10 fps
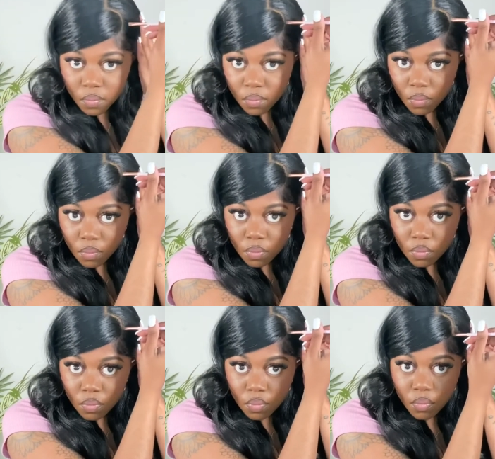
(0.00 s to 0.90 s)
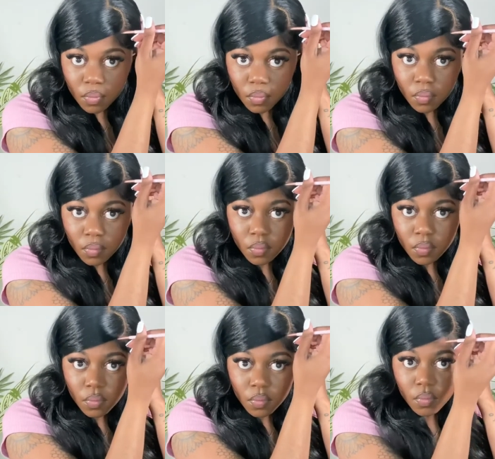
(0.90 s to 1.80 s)

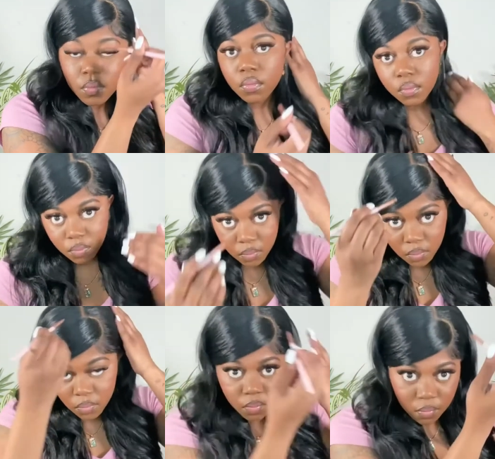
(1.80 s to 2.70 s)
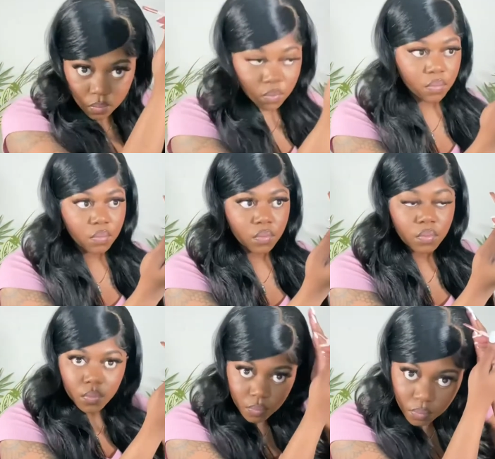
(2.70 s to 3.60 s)

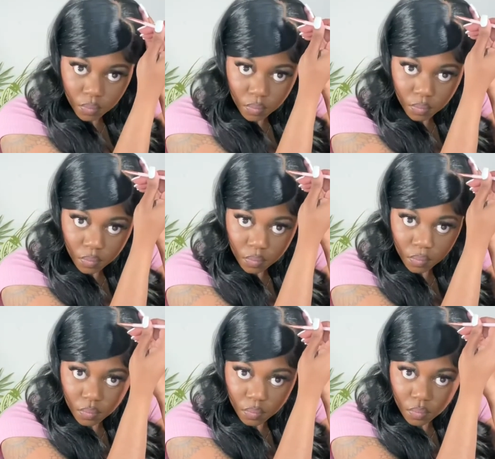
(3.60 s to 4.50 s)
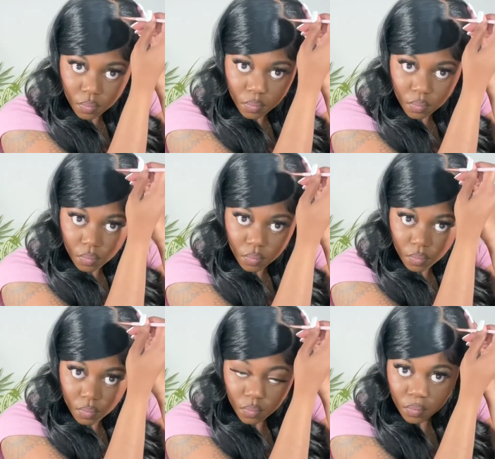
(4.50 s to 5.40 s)

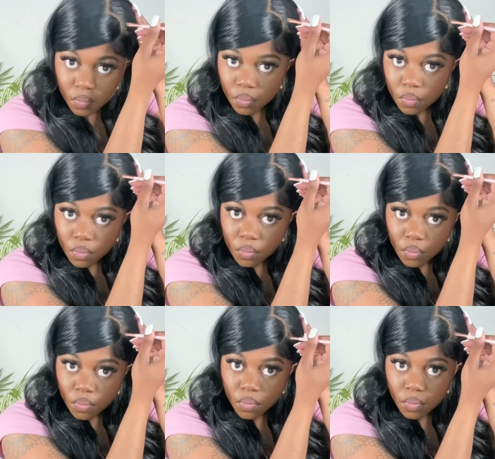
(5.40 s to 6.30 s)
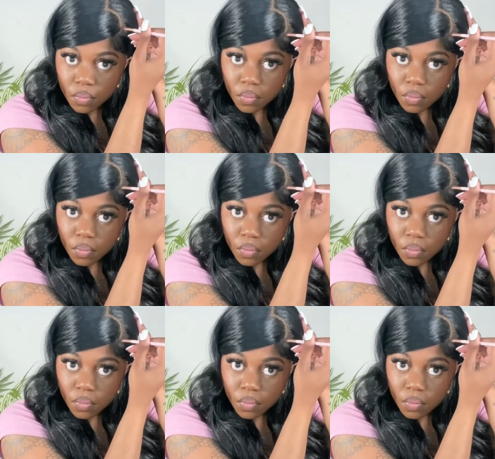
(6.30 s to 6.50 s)
(no one is talking)